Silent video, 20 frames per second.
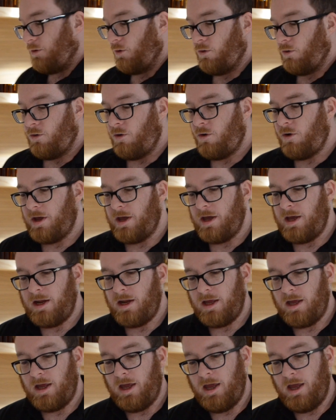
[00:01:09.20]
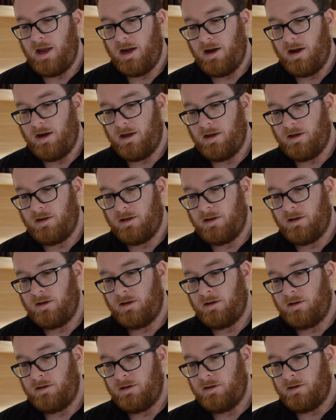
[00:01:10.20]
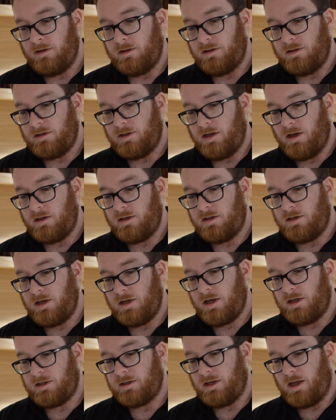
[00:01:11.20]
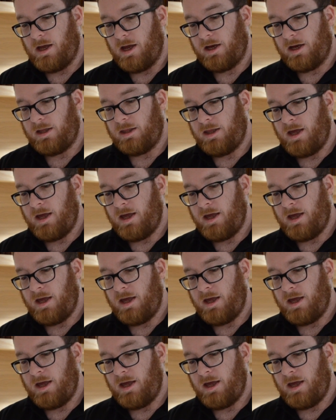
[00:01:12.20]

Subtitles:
pour it in. So just like